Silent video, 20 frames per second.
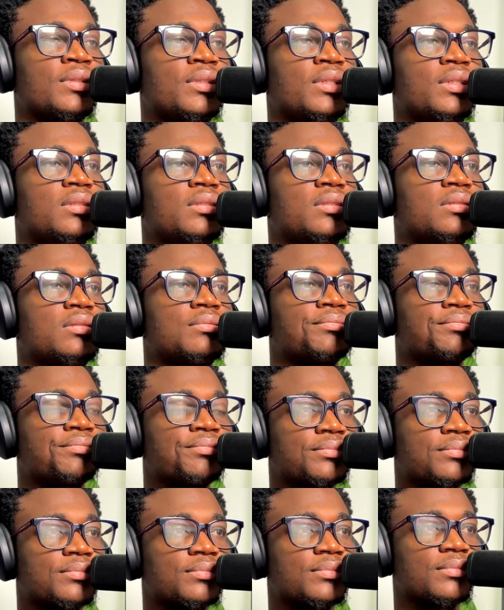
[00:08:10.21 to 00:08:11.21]
Then
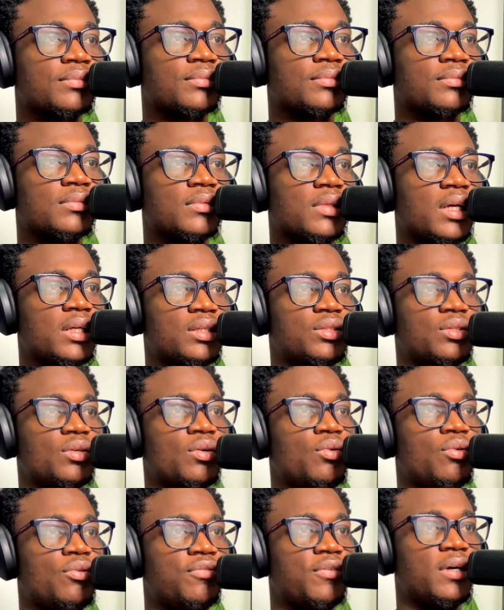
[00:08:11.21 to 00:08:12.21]
editor
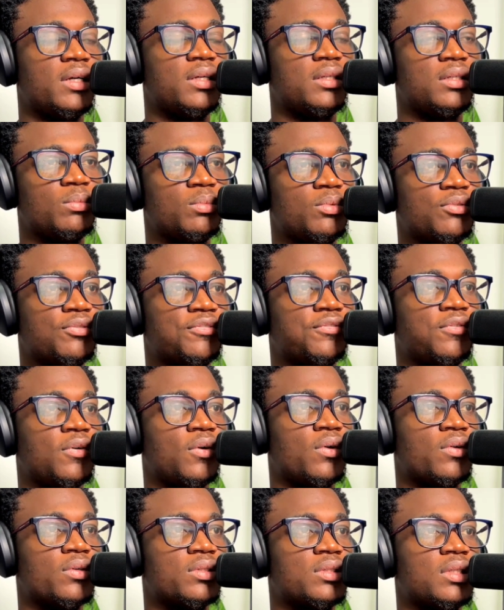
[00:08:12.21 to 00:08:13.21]
hover enabled
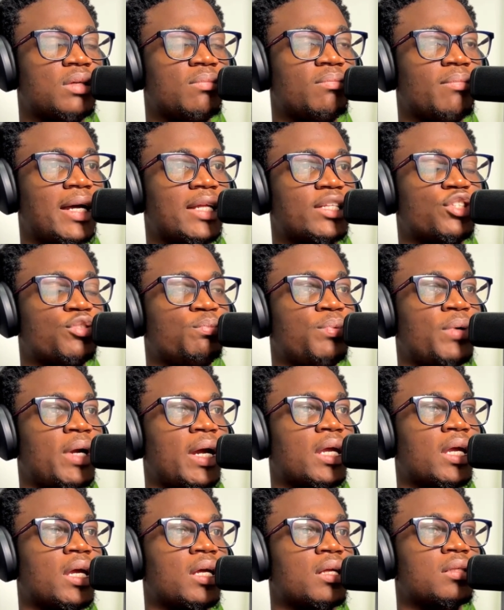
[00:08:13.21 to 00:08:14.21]
false. Then match
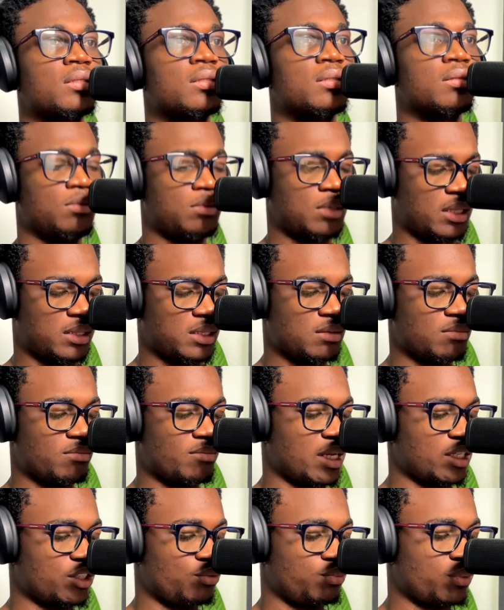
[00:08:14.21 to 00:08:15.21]
brackets. I think
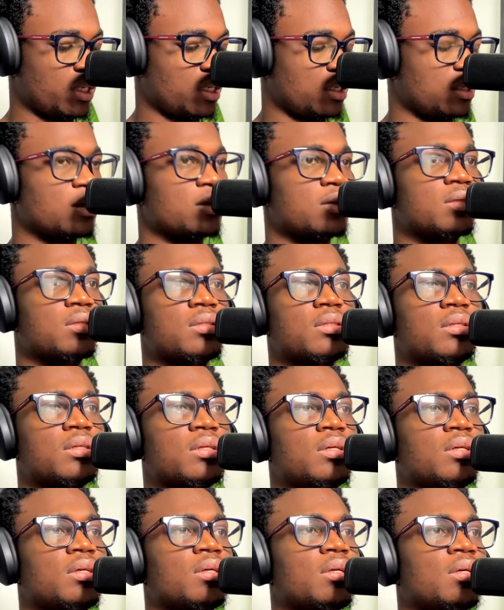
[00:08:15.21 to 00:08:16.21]
match brackets.
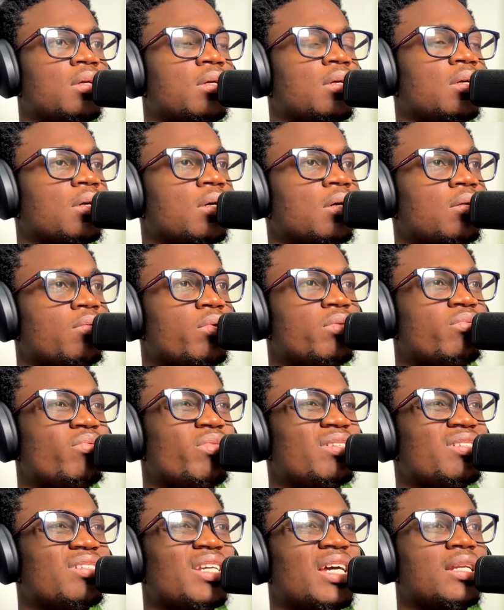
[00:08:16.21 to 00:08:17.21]

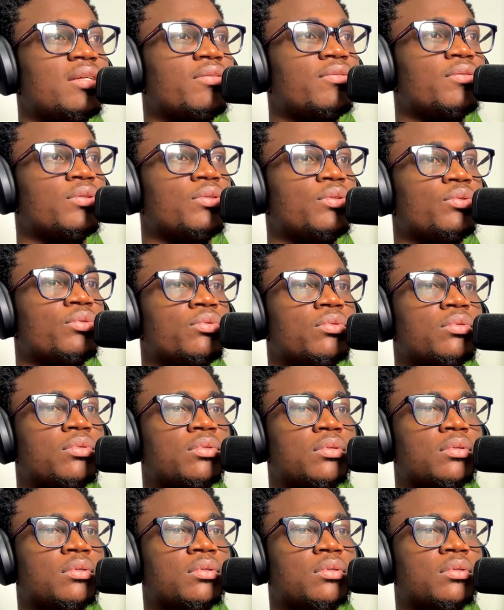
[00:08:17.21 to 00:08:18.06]
What does that even do?